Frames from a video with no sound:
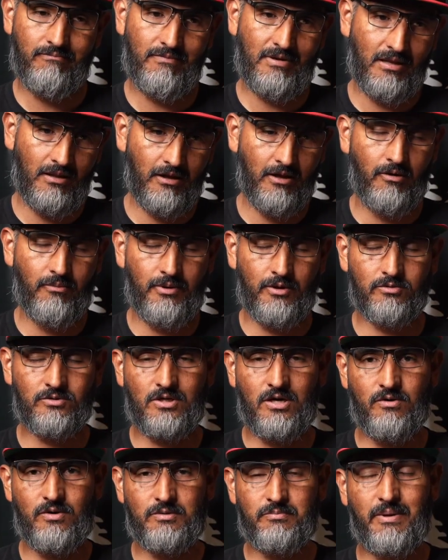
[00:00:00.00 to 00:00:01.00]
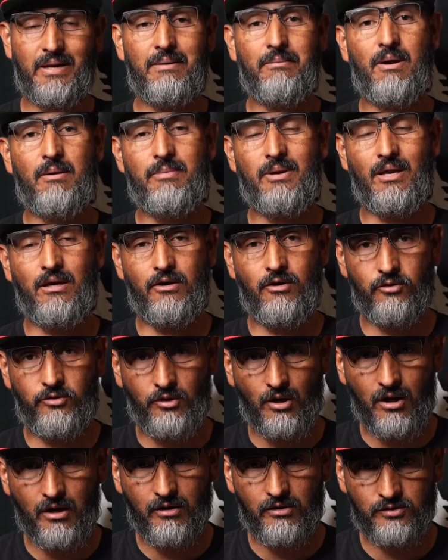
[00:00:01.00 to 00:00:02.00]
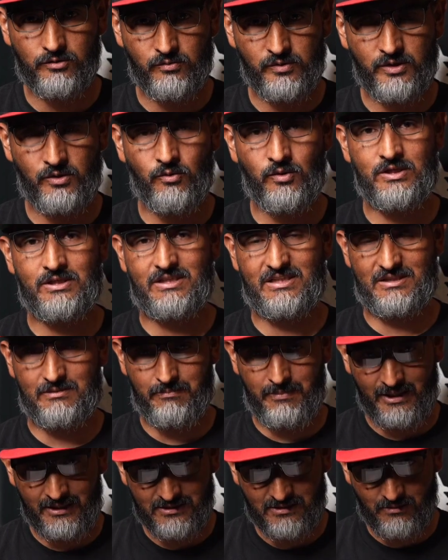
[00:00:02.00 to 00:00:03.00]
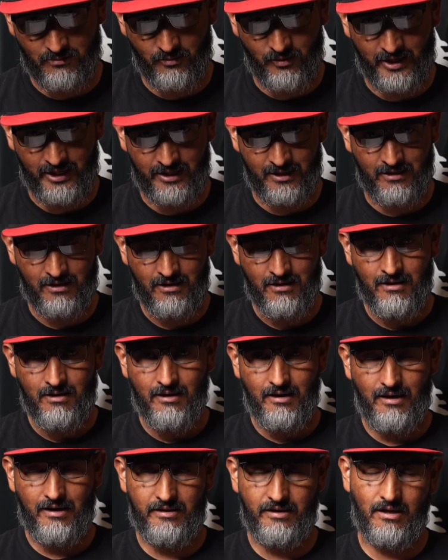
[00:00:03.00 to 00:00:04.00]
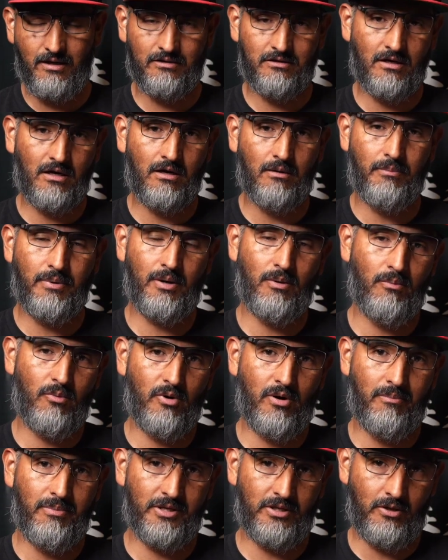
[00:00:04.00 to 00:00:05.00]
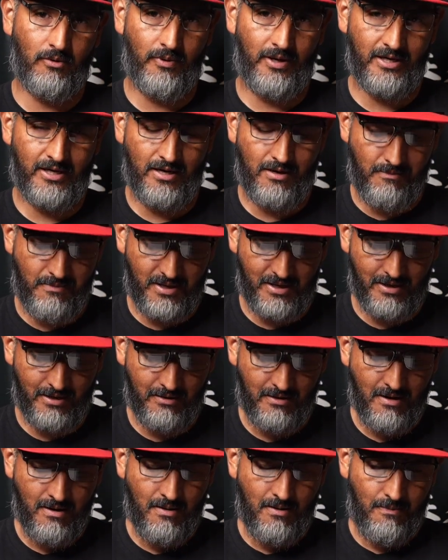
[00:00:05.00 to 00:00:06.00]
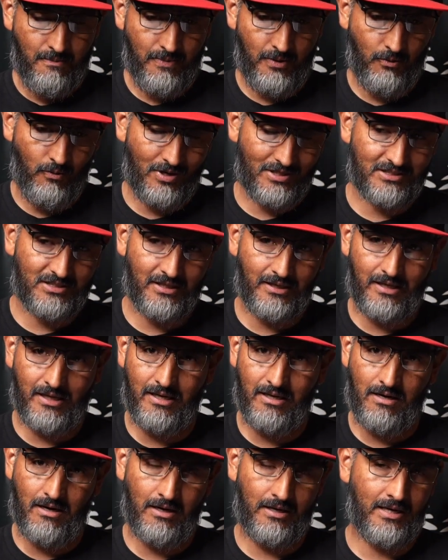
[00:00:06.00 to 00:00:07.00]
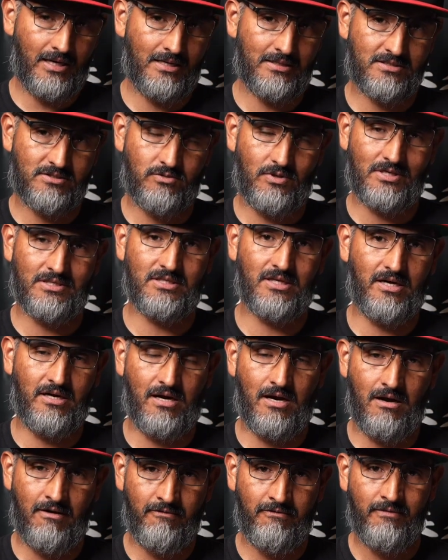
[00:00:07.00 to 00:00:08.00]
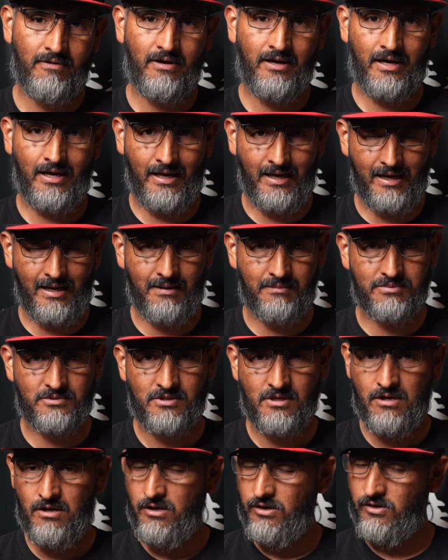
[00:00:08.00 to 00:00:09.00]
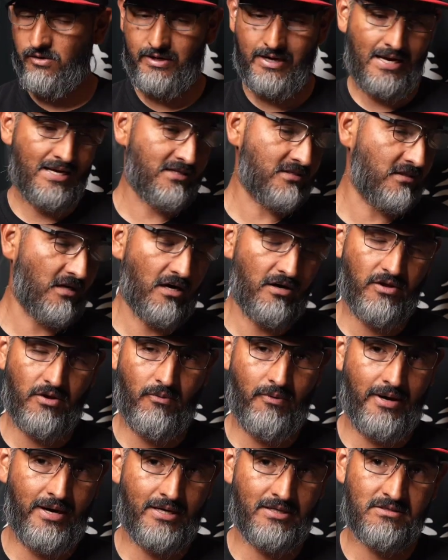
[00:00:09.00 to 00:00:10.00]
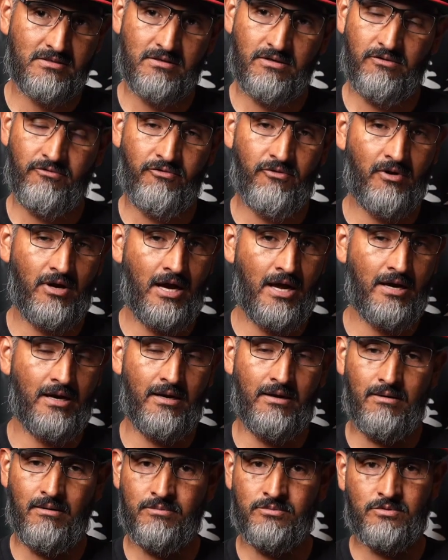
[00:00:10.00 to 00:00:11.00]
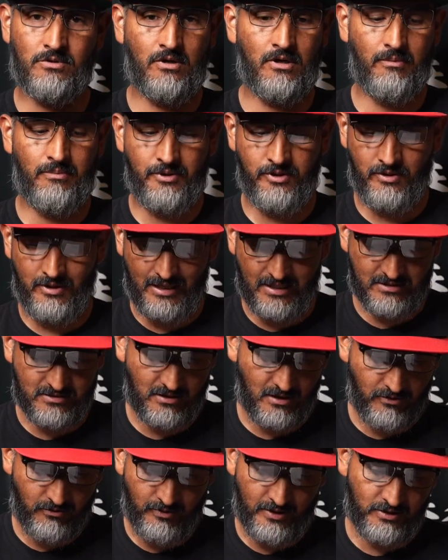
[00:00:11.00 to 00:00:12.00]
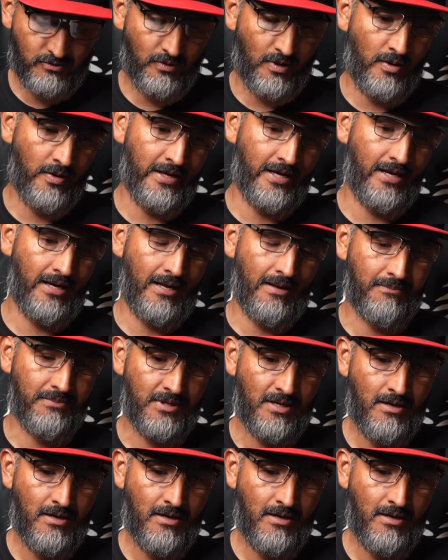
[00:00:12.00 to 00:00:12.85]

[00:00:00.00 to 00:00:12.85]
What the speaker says: little bit of sunrise, but it might be a little dark because we do expect some rain. And I'll talk more about the rain in a minute. But once again, I can't stress it enough, headlamps, you can't start the race. You forgot it, I'm sorry, but you can't start the race without a headlamp.